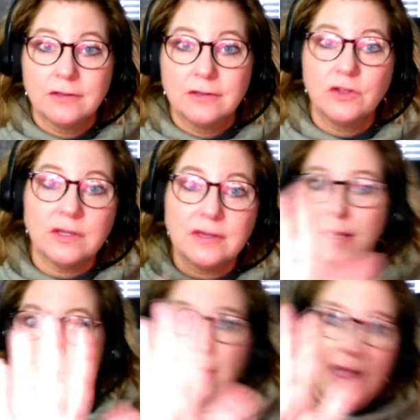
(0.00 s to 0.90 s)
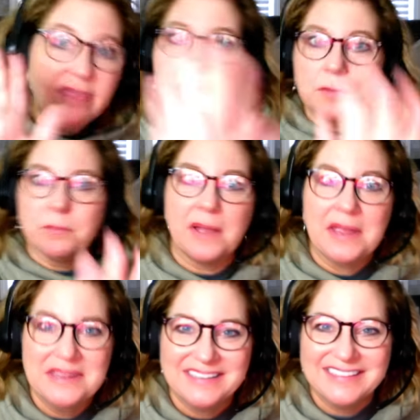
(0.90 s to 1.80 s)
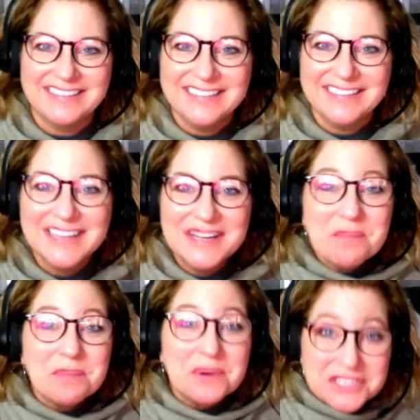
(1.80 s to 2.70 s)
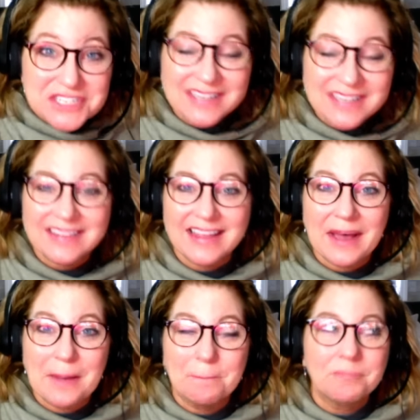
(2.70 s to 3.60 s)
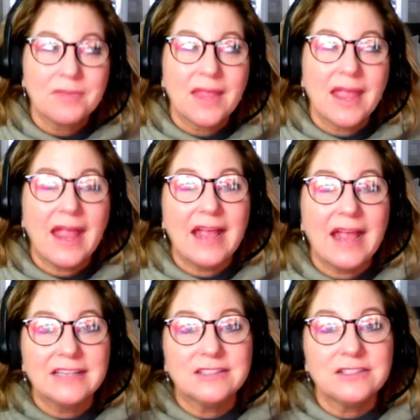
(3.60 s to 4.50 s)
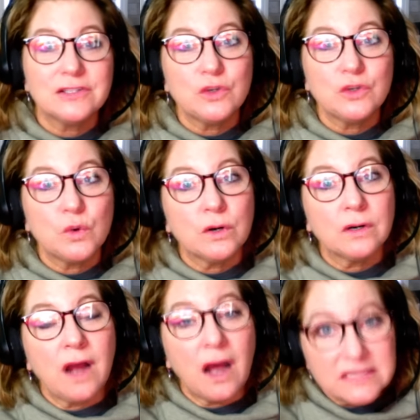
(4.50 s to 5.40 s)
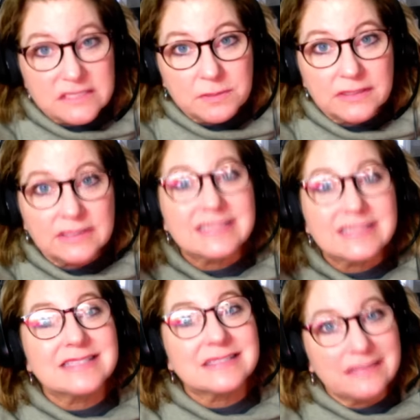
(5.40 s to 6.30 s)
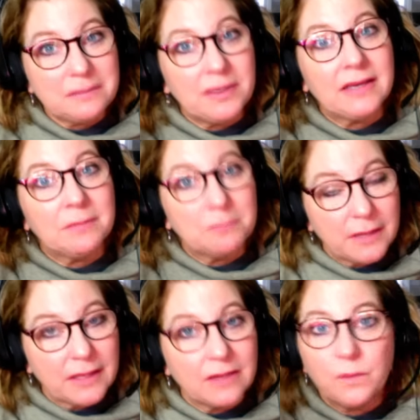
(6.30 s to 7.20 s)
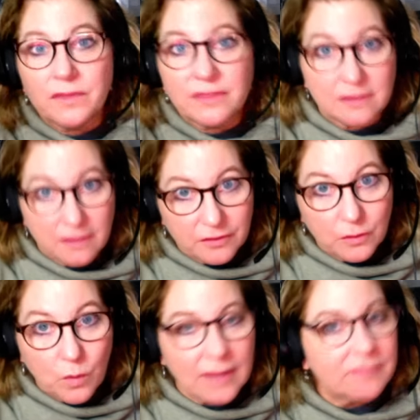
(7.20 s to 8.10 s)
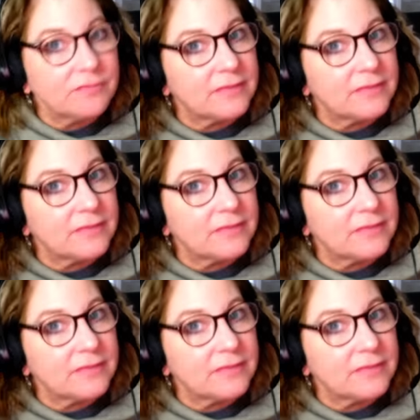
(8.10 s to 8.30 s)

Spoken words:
You can like bend them by pushing them. And your husband is sleeping in bed with another wife?